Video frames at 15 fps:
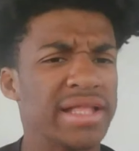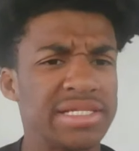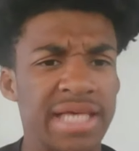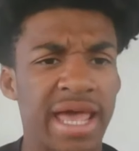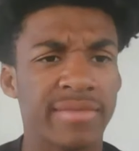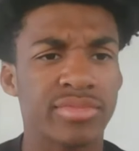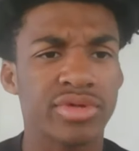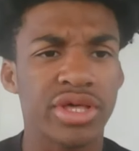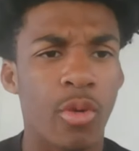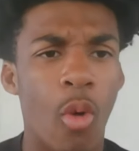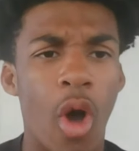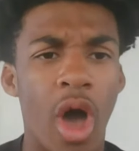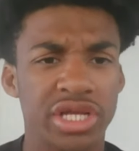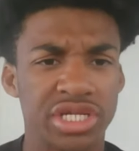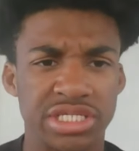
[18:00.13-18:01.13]
saying Malik
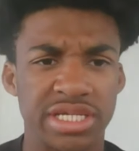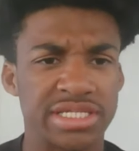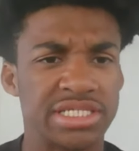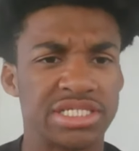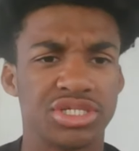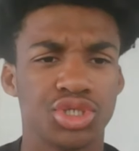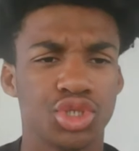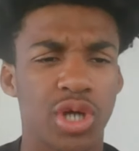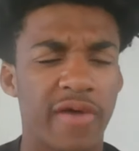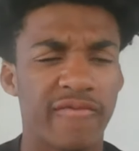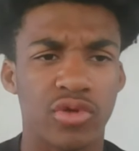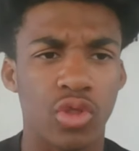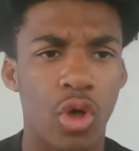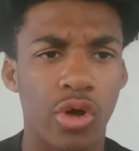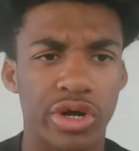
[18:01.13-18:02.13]
Washington's Trevor
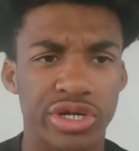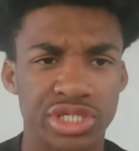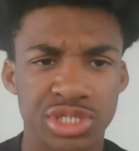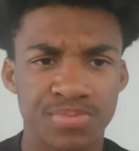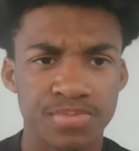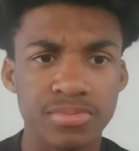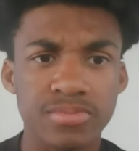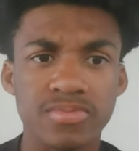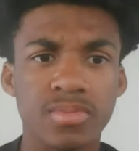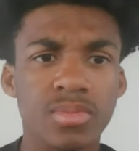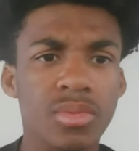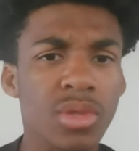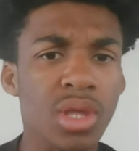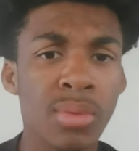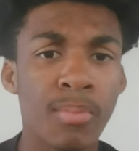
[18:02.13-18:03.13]
Lawrence,
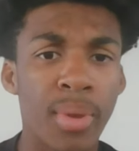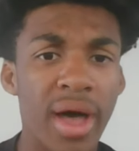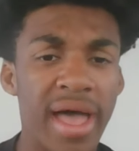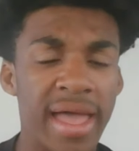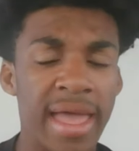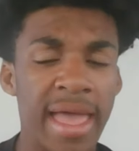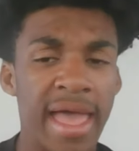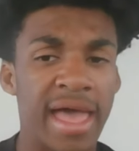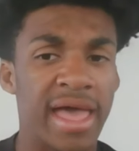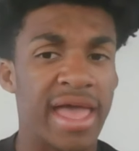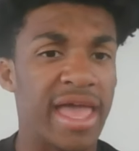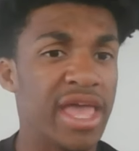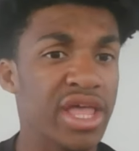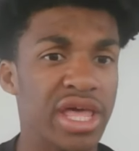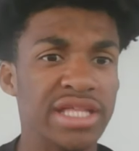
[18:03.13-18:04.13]
but
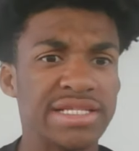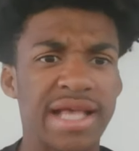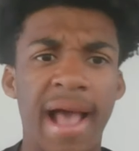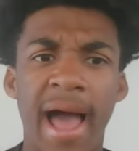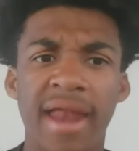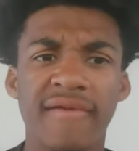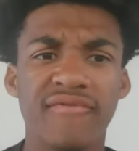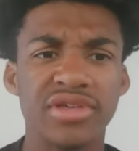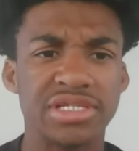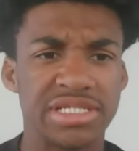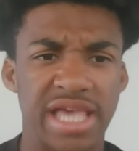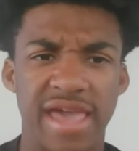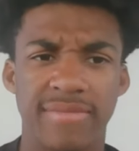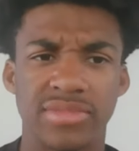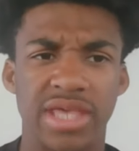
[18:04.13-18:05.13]
it's kind of the
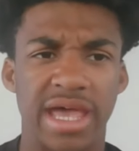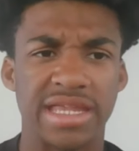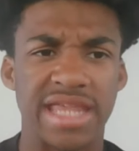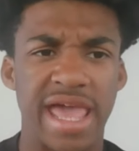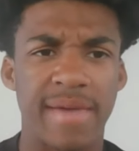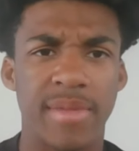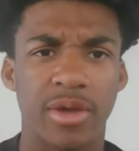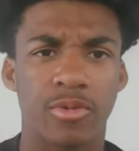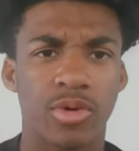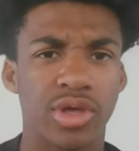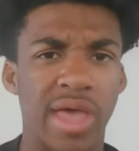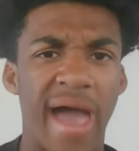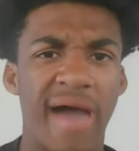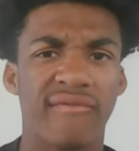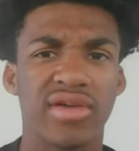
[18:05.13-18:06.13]
same dynamic where you
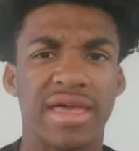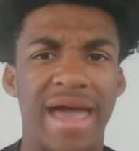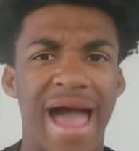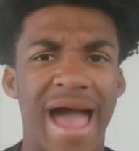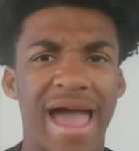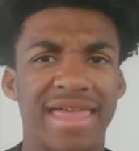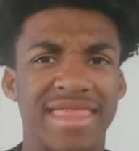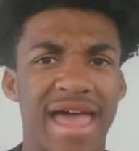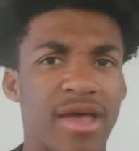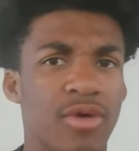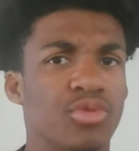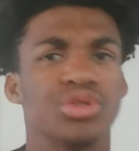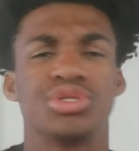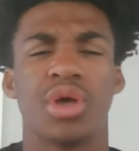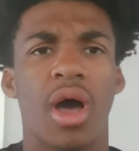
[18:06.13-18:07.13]
have a guy that
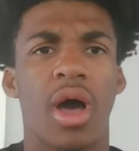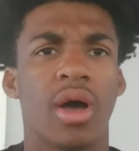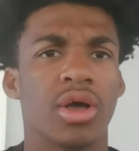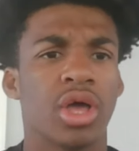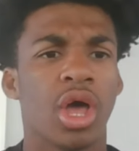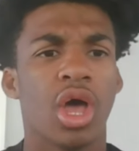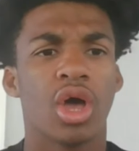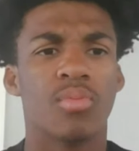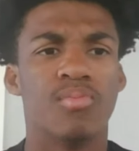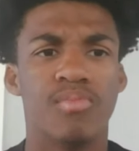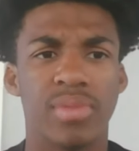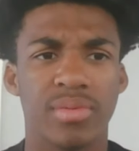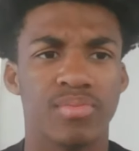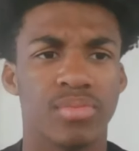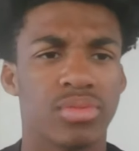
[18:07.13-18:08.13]
was a
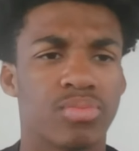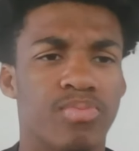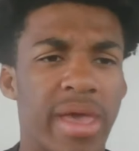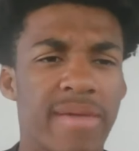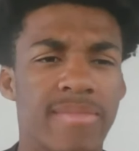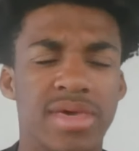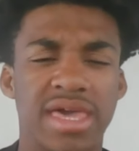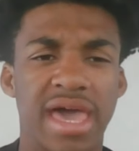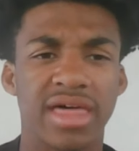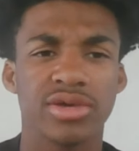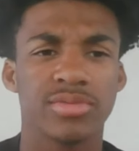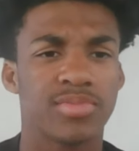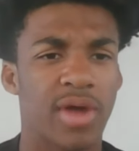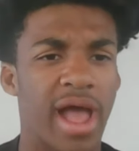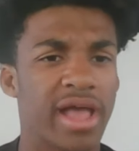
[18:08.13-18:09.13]
maybe Kelly
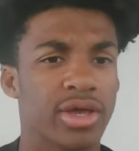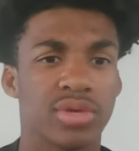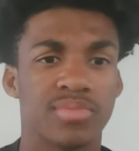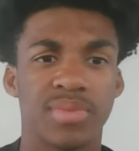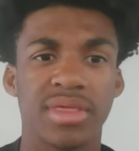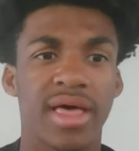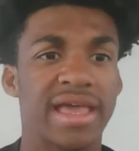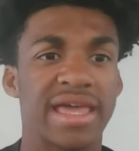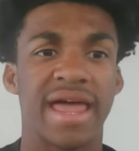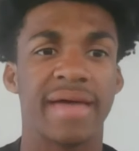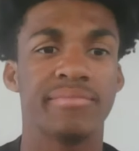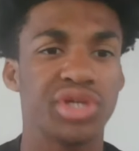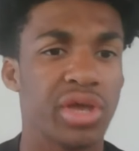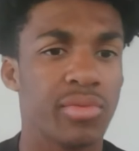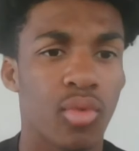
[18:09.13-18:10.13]
Bryant could be like
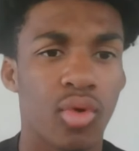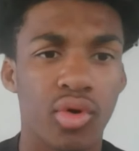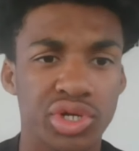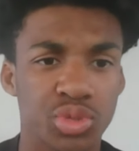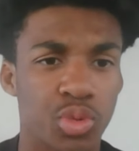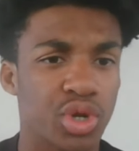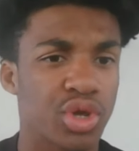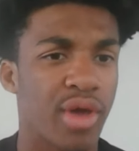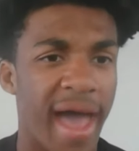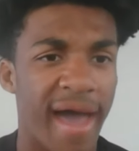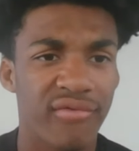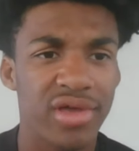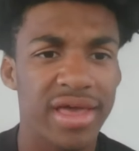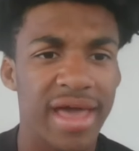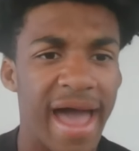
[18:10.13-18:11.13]
an MJ Morris where you have
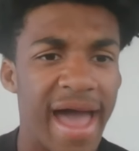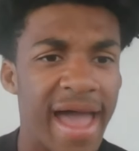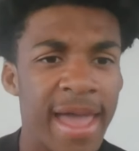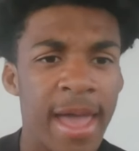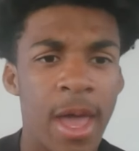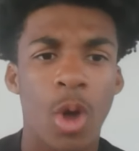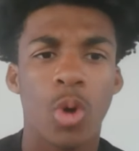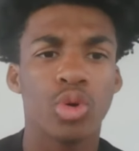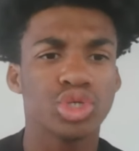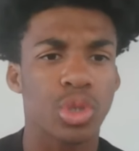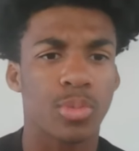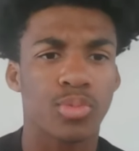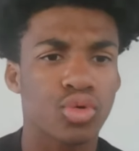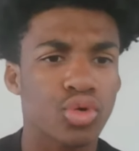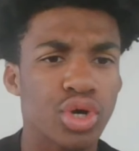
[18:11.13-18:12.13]
a guy who was a
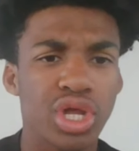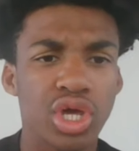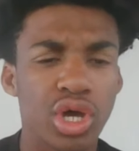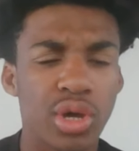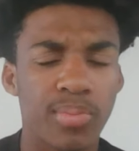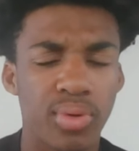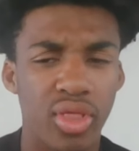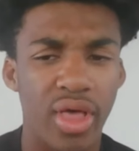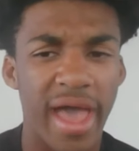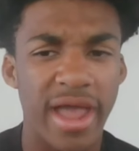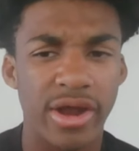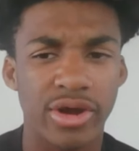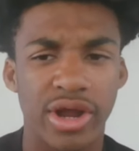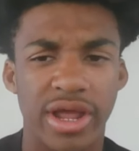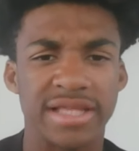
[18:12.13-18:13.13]
pretty good
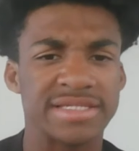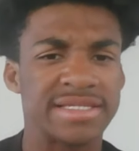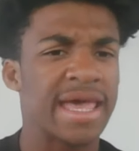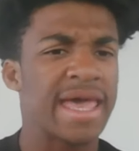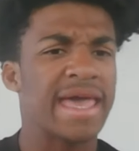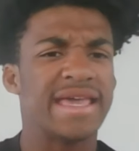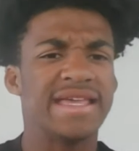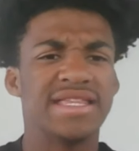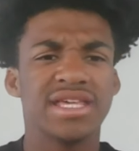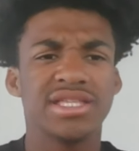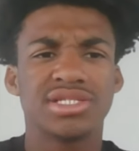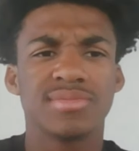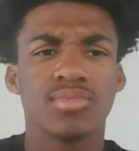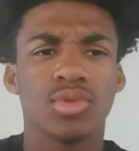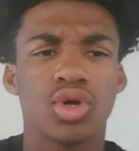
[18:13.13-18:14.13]
player and he did
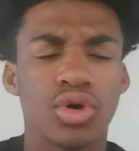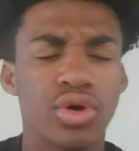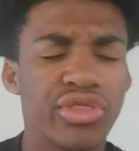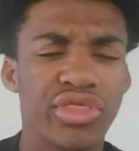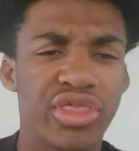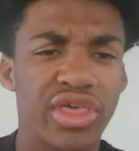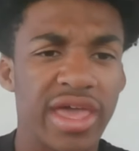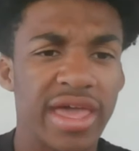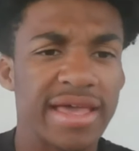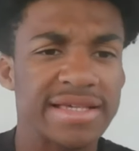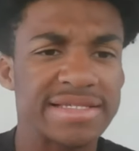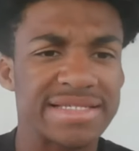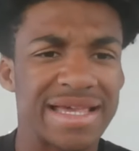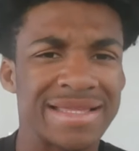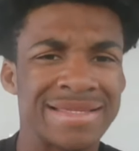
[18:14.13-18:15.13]
some good
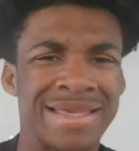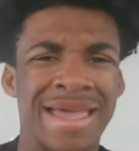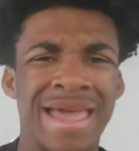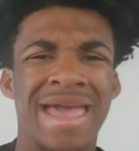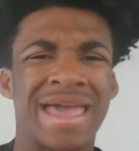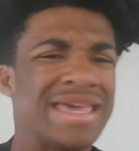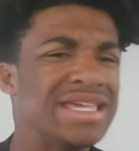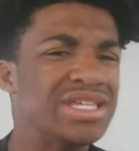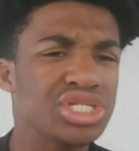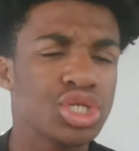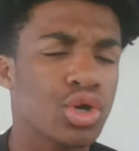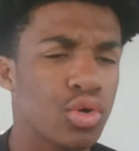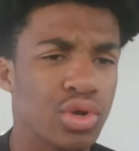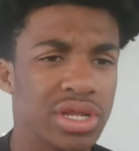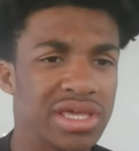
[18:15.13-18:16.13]
things and he just
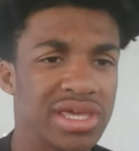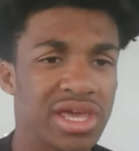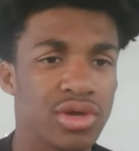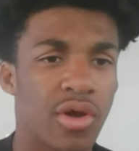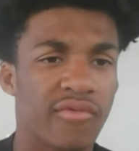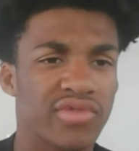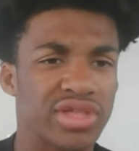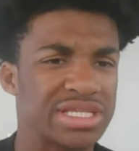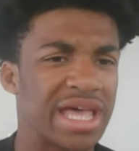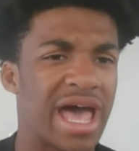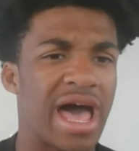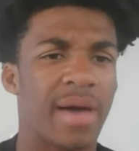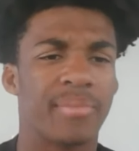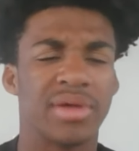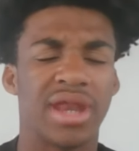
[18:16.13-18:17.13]
couldn't get you over the
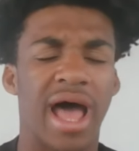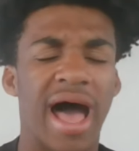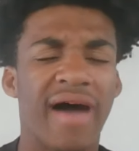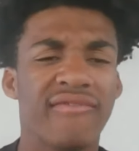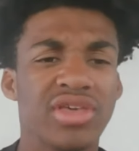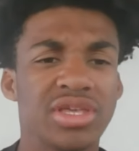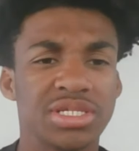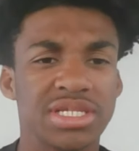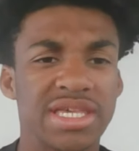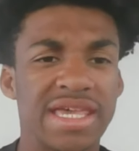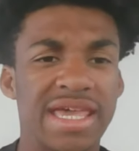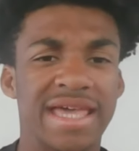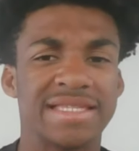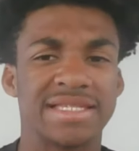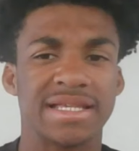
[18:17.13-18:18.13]
top. And obviously
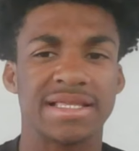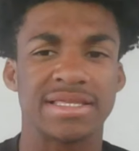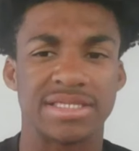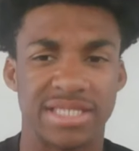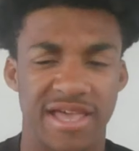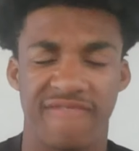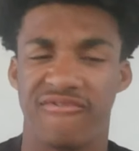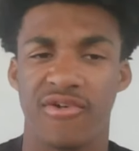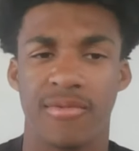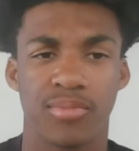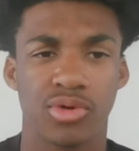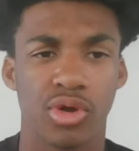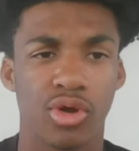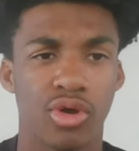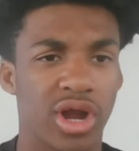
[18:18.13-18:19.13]
it's a different
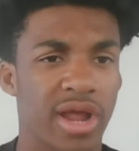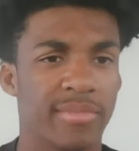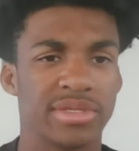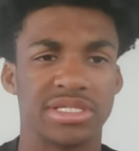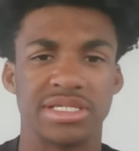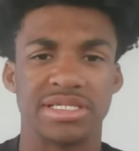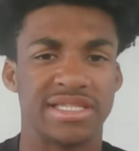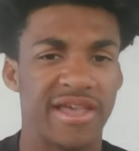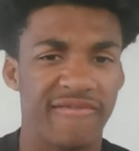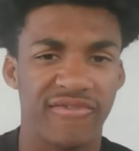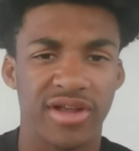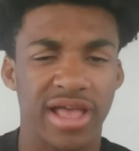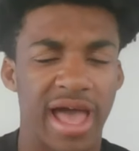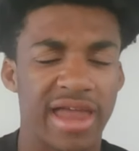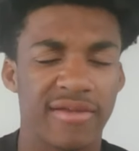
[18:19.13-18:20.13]
program. It's a
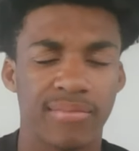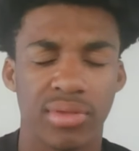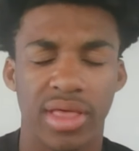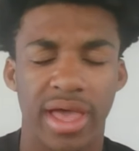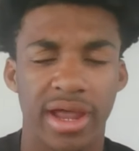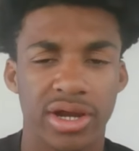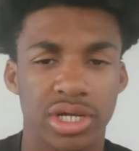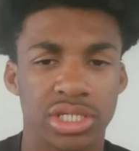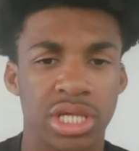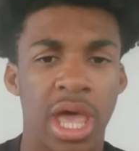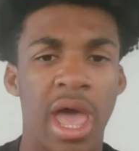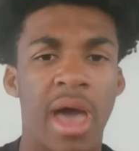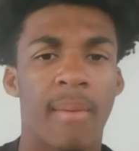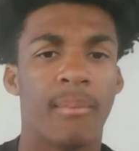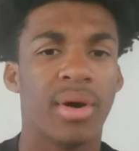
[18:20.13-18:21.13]
different kind of players,
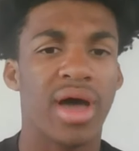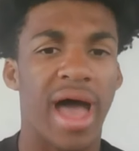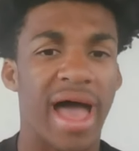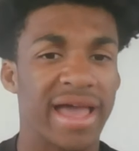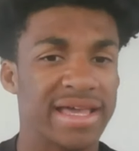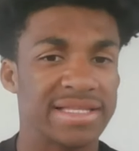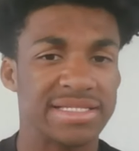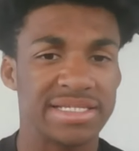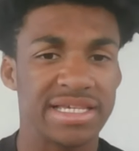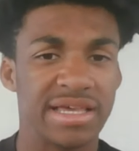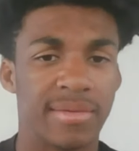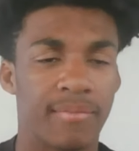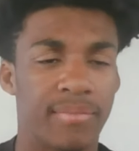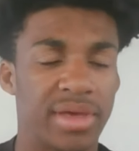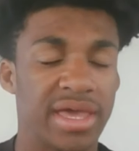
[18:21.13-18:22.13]
but I can see
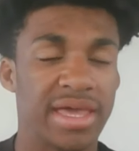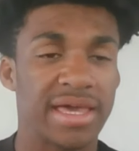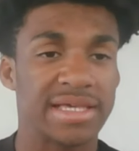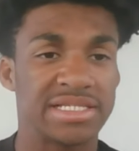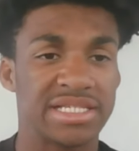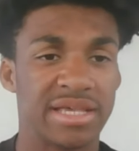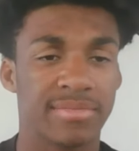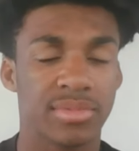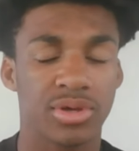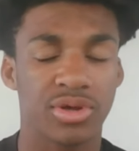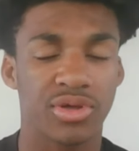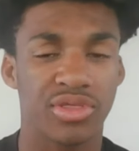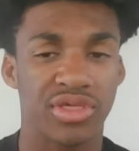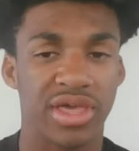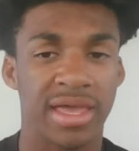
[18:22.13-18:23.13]
it being a similar
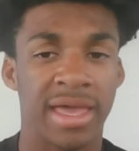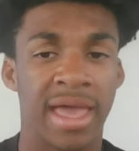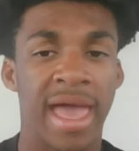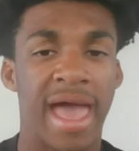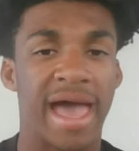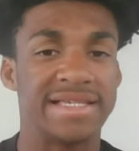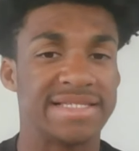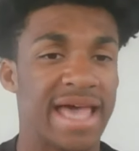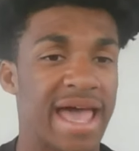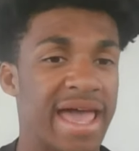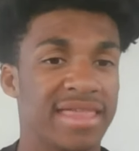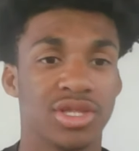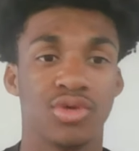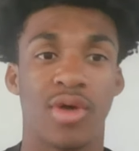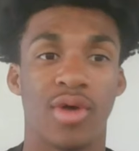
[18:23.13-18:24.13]
thing as that.
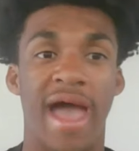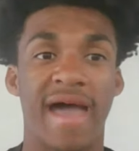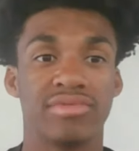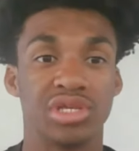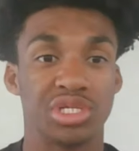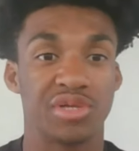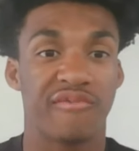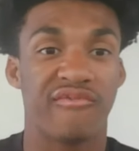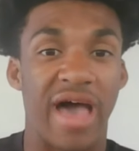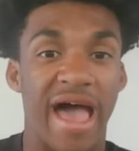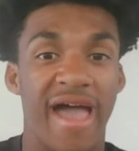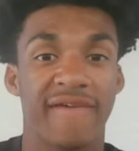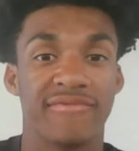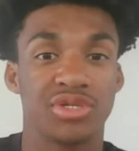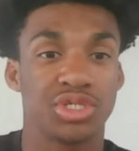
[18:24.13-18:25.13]
And then you have this
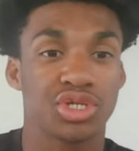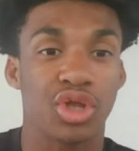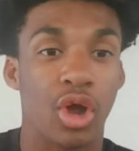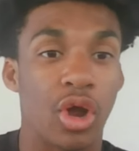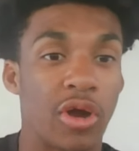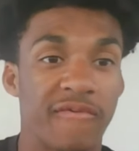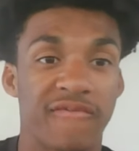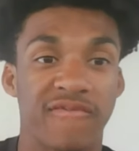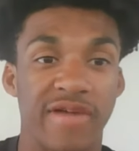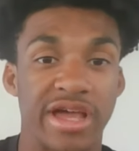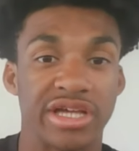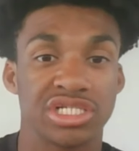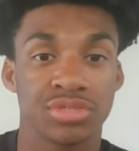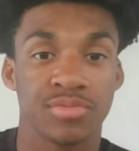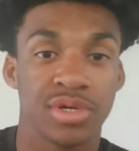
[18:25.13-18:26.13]
five-star
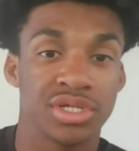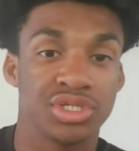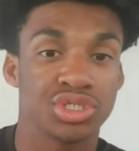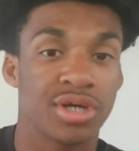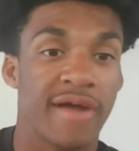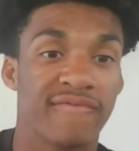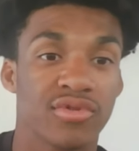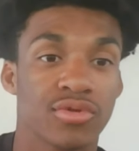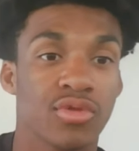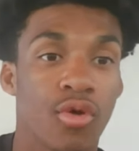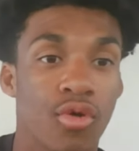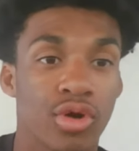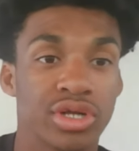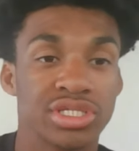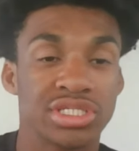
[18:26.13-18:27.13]
freshman, Trevor
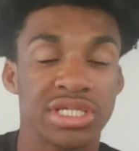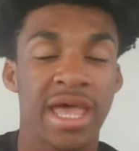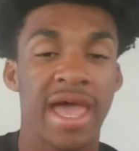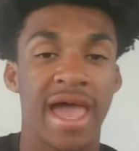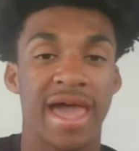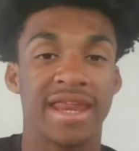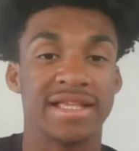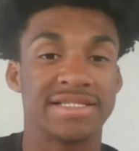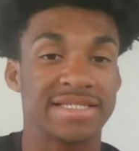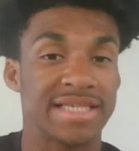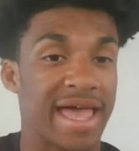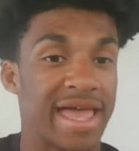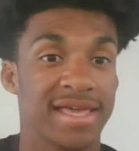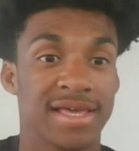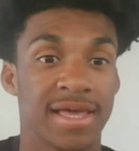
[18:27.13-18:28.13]
Lawrence, and it's
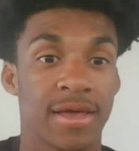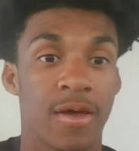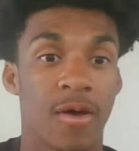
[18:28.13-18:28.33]
like,